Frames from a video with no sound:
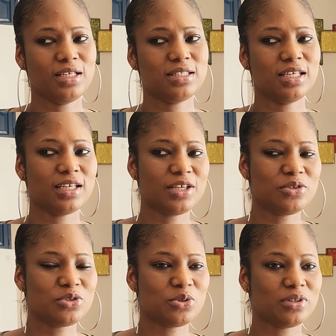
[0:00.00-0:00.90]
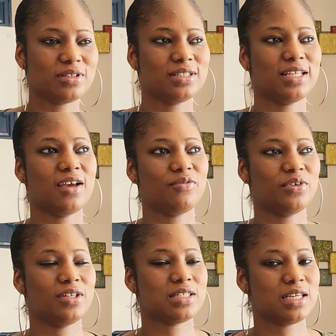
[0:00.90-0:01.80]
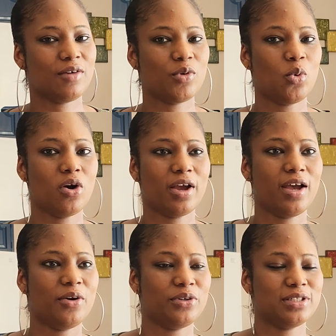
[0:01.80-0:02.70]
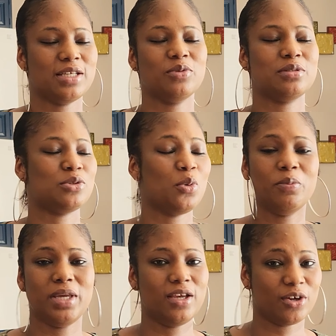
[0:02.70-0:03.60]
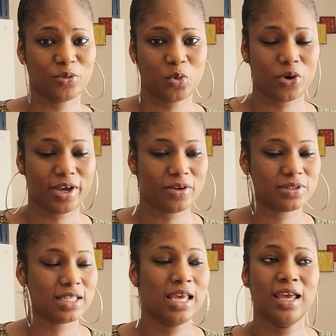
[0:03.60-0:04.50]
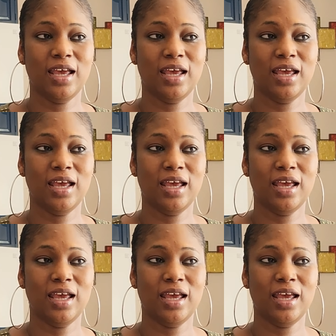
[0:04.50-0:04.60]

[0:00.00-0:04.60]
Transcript: He's like, are you sure? It doesn't have a walkout? Because I was so big on walkouts.